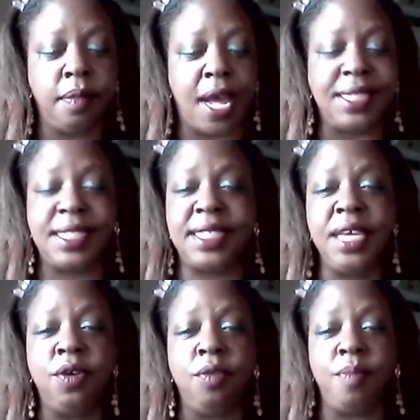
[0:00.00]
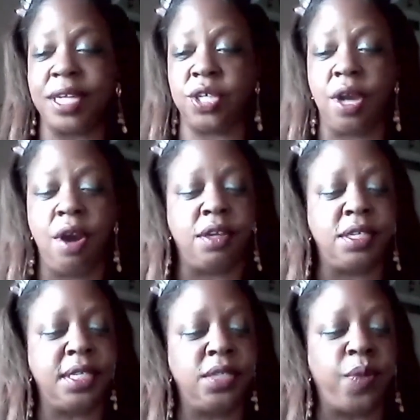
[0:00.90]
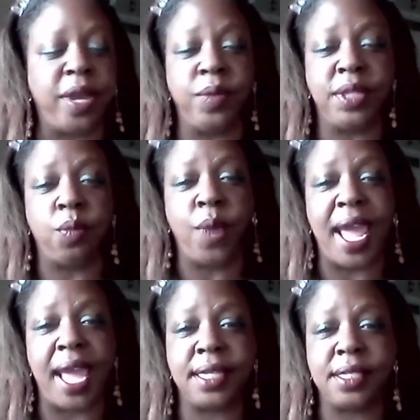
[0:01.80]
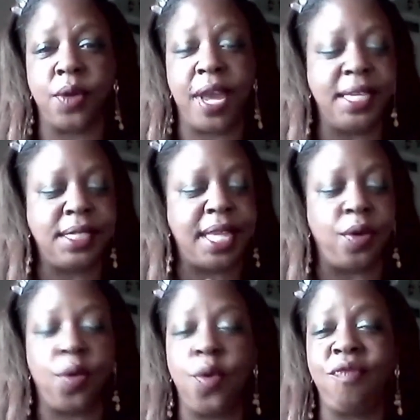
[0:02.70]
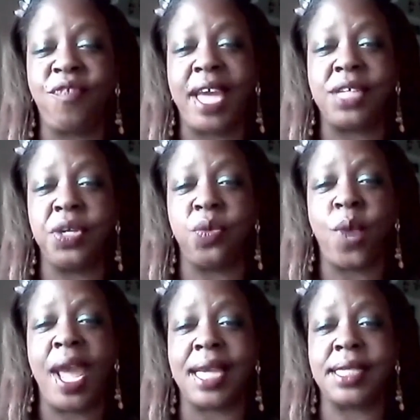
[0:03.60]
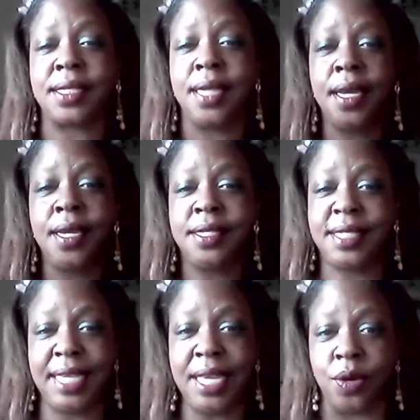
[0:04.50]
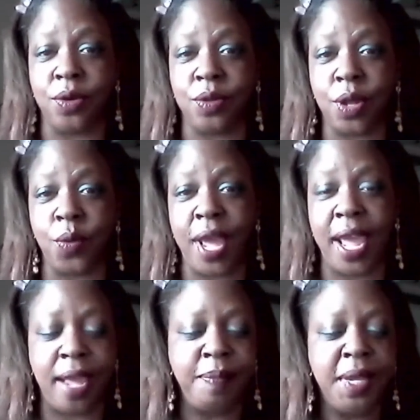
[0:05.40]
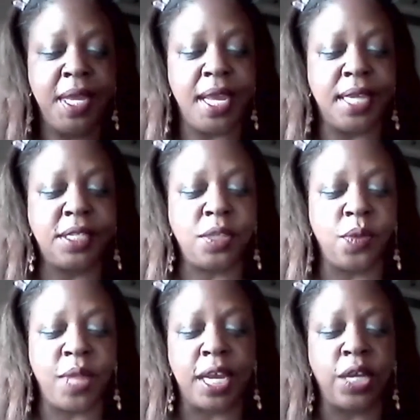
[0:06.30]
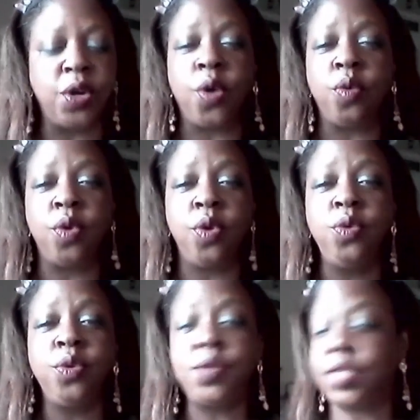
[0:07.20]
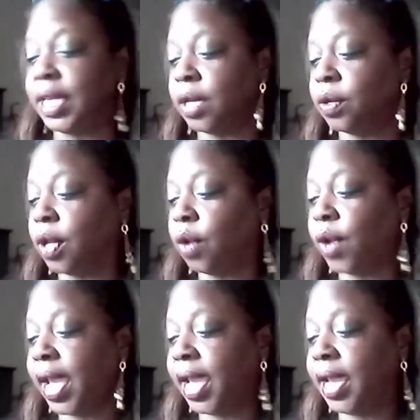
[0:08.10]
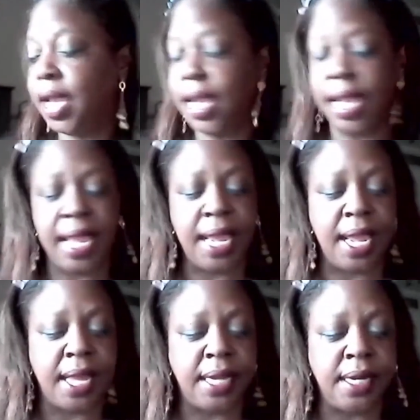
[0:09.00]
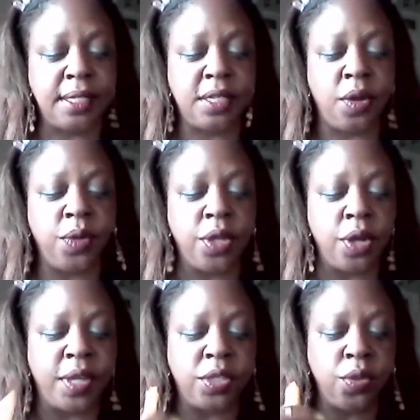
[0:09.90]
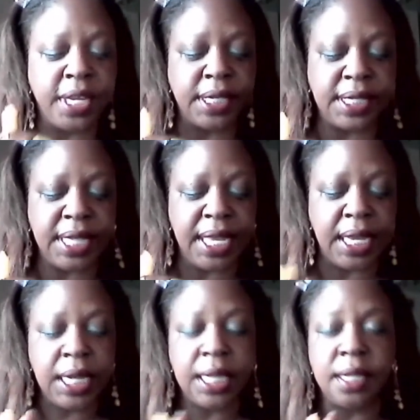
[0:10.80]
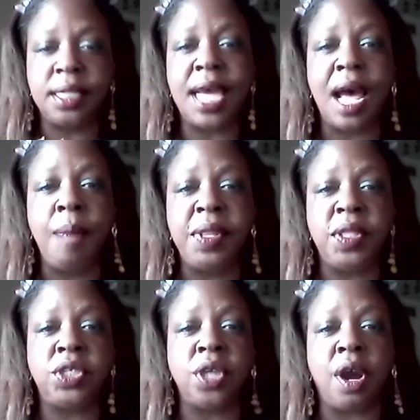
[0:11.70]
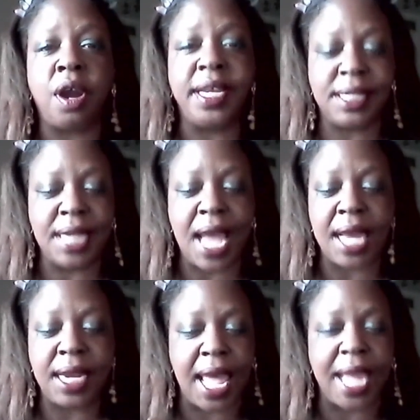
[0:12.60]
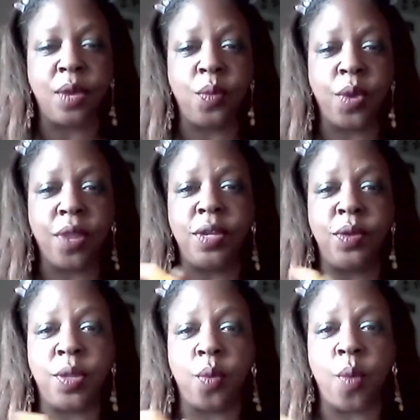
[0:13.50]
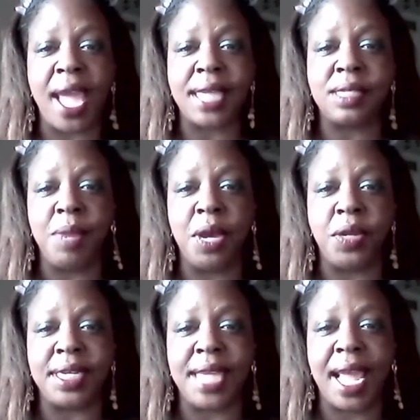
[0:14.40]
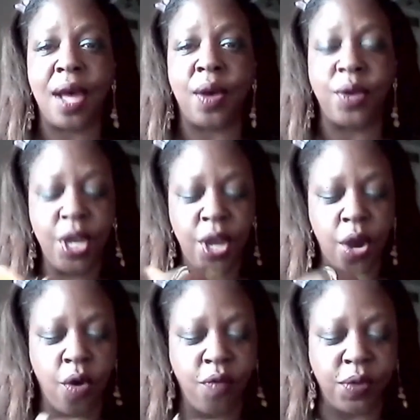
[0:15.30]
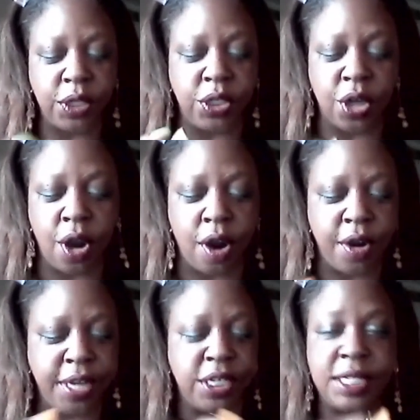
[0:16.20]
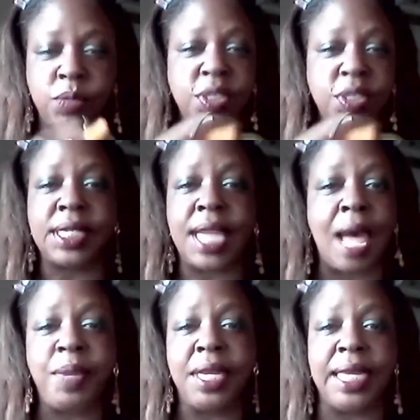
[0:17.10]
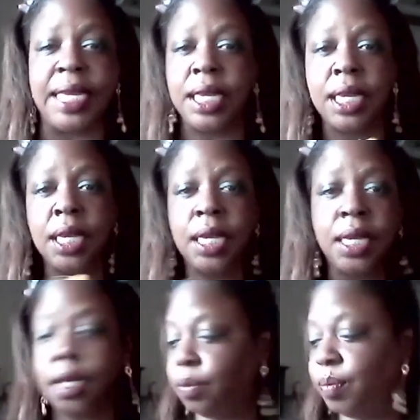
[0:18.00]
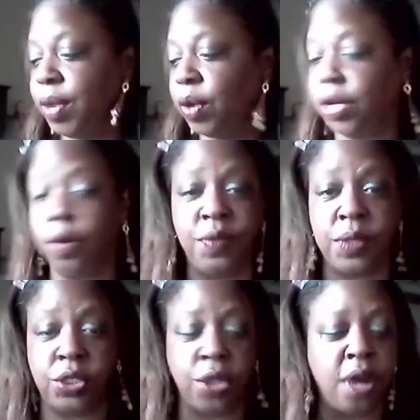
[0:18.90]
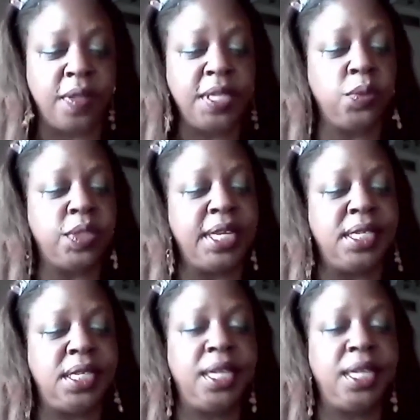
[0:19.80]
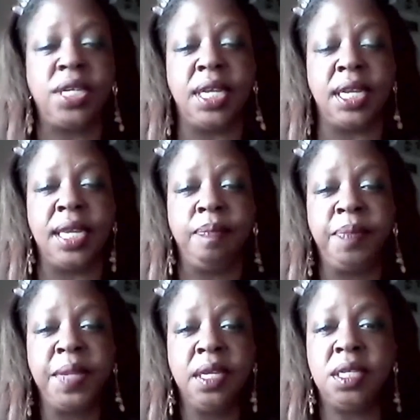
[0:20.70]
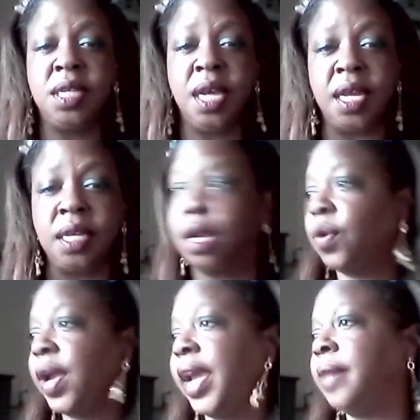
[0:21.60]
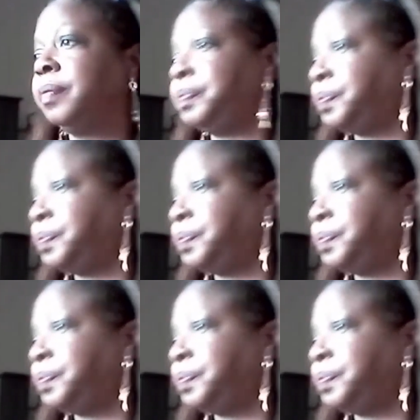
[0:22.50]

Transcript: I seal my jars this way with the wax. Okay, it's that old-fashioned wax seal. Okay, and so that good old hoodoo seal. Okay, and so as you can see, the top of the jar is not like where the wax melted down over the jar and just was sloppily melted over the jar. This was intentionally done. Okay,